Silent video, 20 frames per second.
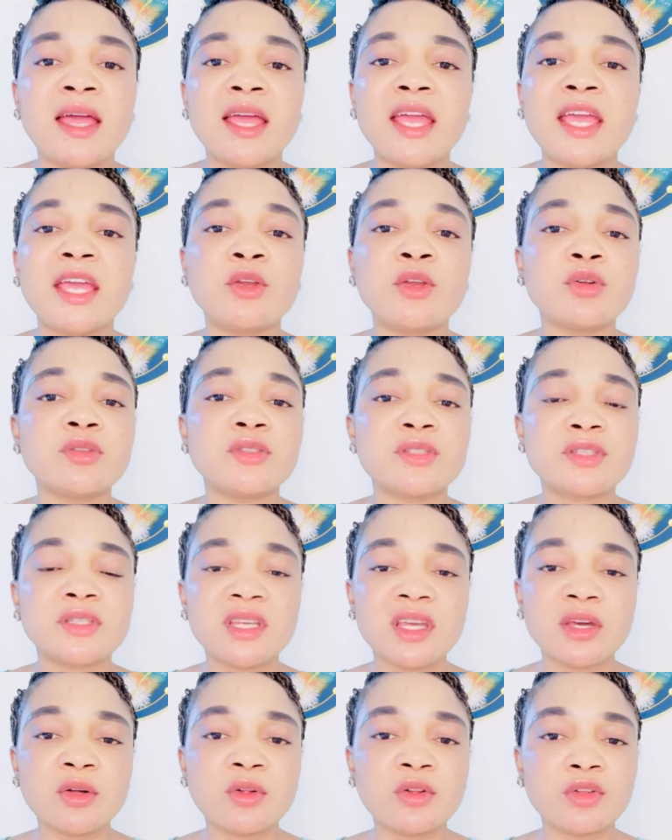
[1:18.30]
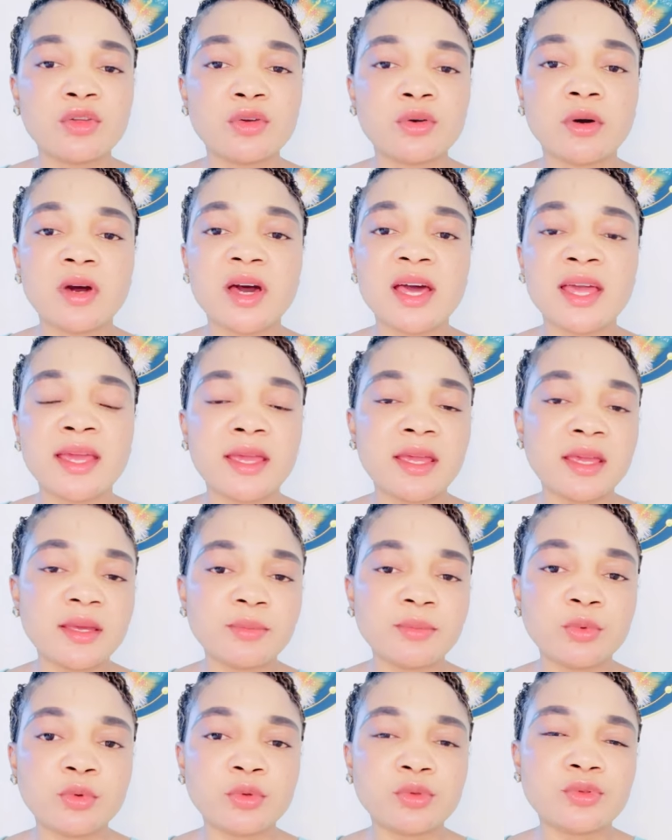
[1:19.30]
And until you're
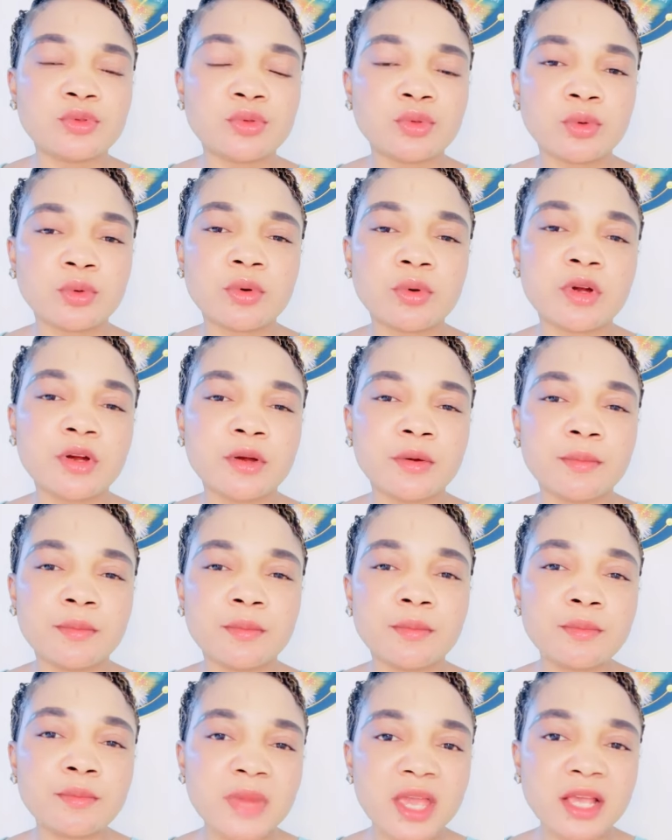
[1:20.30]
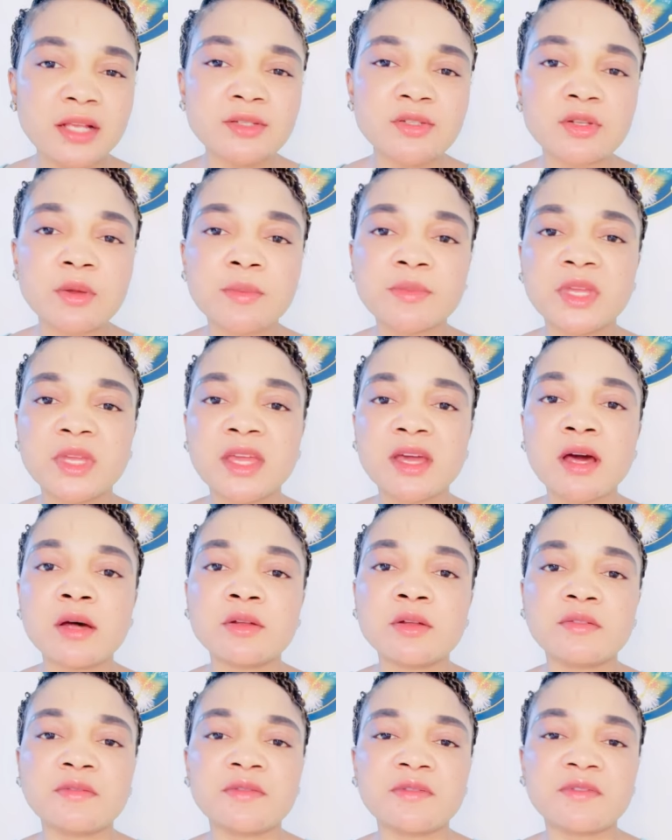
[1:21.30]
able to make something out
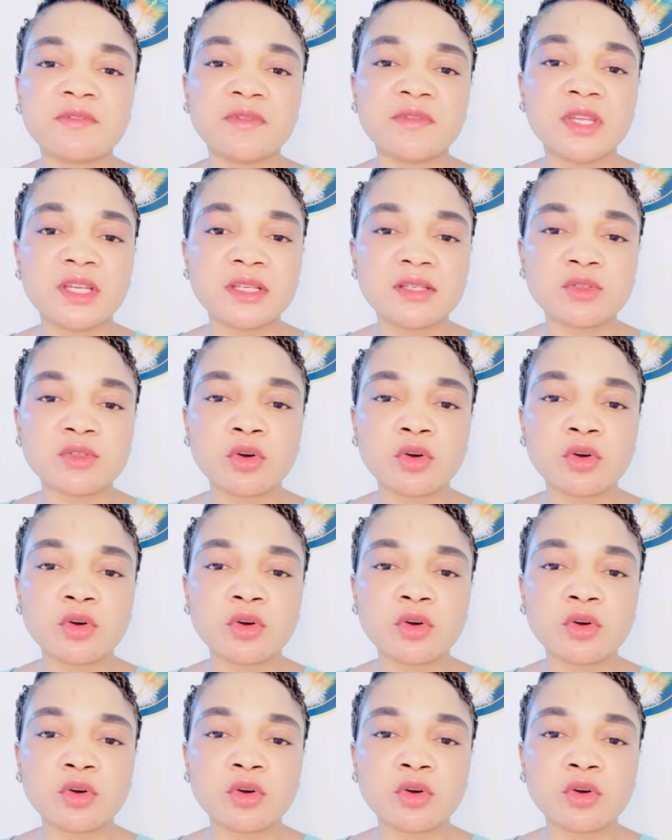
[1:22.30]
of this,